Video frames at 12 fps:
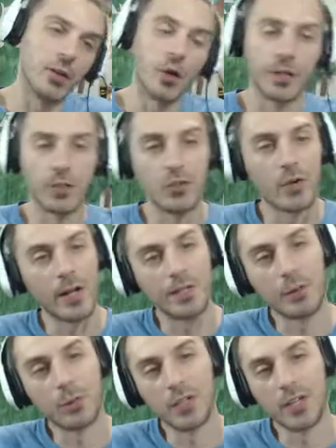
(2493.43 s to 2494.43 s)
Guardians
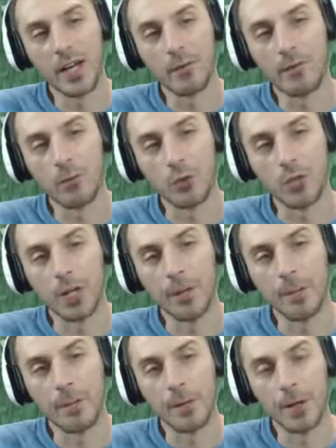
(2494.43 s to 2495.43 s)
Rising, which is kind of
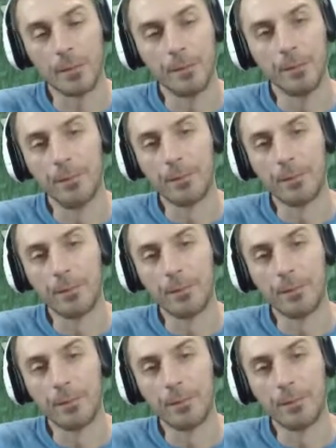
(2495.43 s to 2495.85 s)
unfortunate, but